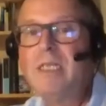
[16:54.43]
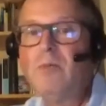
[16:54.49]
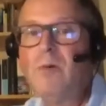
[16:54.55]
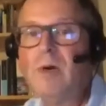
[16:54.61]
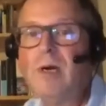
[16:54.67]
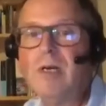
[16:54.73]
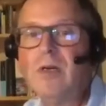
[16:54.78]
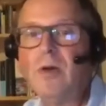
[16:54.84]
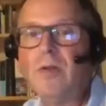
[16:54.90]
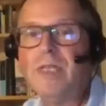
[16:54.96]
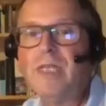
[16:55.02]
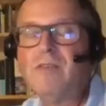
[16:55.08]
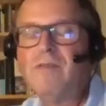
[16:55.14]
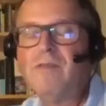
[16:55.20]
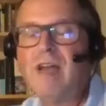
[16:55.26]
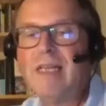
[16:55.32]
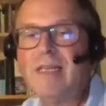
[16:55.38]
to work on
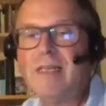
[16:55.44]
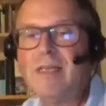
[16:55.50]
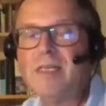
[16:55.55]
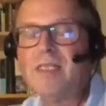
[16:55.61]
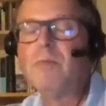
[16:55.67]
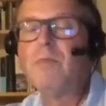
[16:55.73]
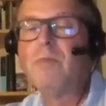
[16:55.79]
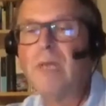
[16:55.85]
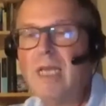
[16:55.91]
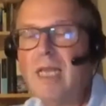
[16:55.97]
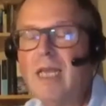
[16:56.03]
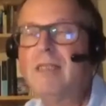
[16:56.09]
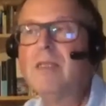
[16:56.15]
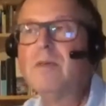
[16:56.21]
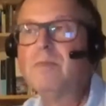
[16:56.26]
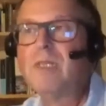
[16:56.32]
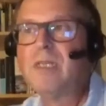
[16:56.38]
these vendors and we
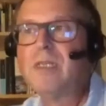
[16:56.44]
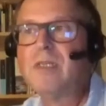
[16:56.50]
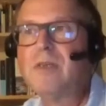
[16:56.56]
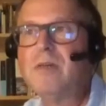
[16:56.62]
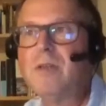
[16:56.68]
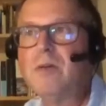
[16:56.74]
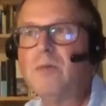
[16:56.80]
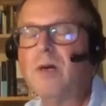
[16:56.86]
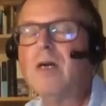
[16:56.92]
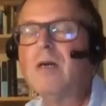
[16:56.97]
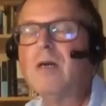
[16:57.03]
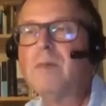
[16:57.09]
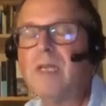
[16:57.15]
need them to do the work.